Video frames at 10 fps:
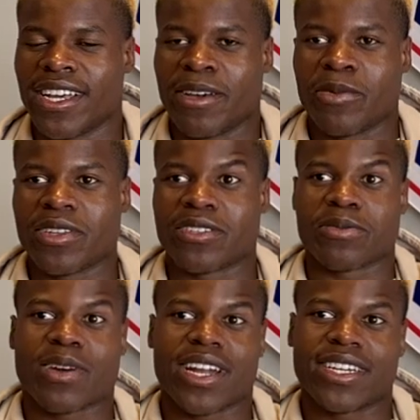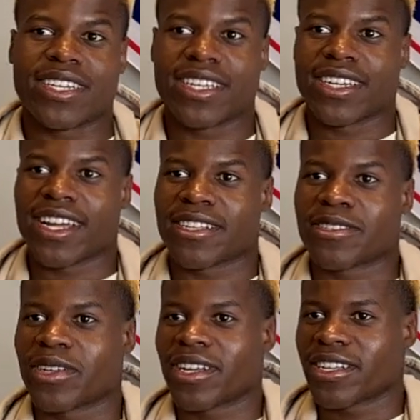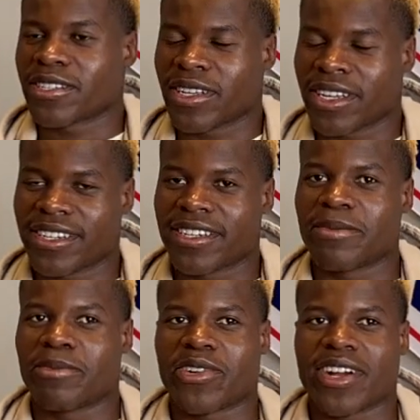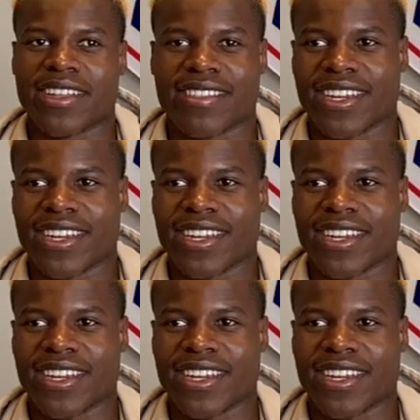Which is what I did. I took a breath,